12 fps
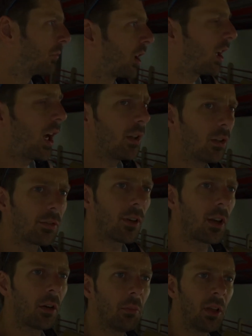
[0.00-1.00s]
kind of
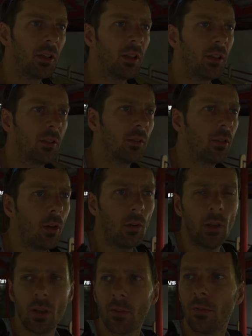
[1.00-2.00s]
recommended.
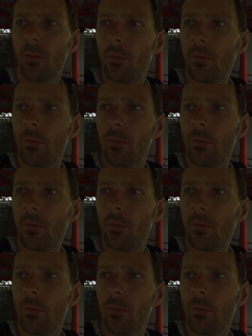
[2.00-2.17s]
Only a